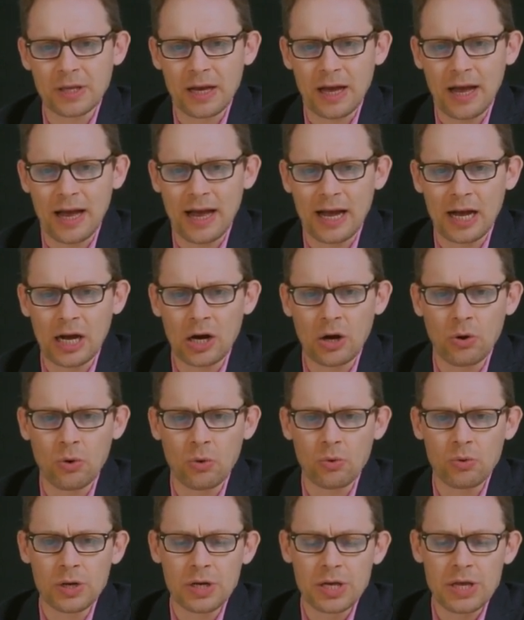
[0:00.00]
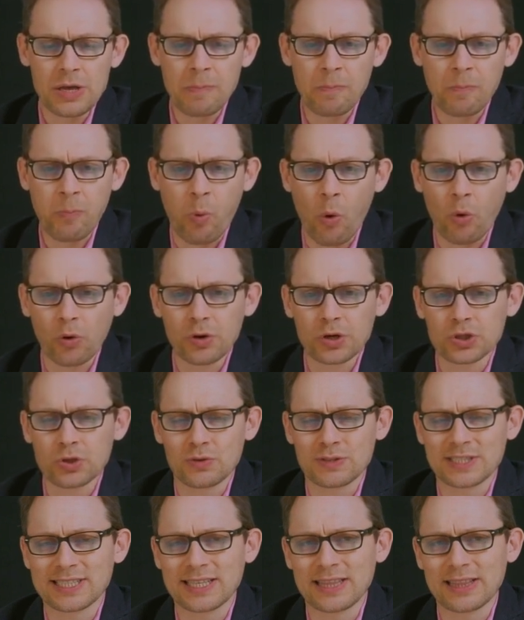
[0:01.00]
how important it is to
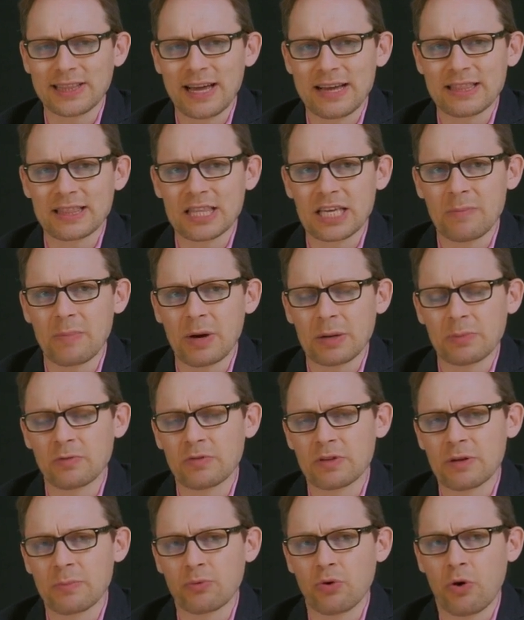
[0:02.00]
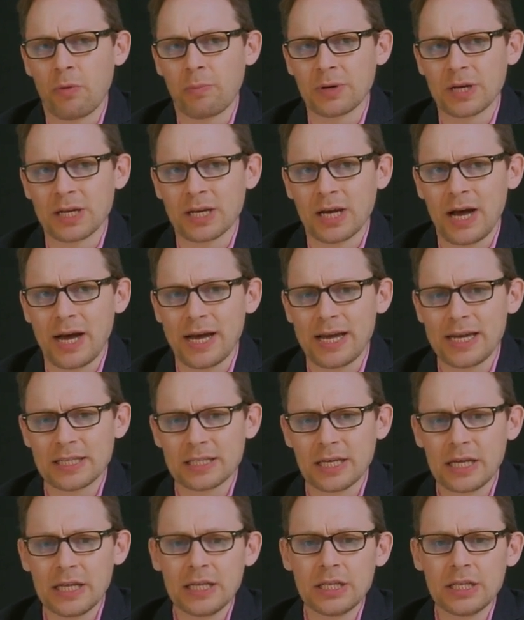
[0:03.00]
select the abutment of the appropriate height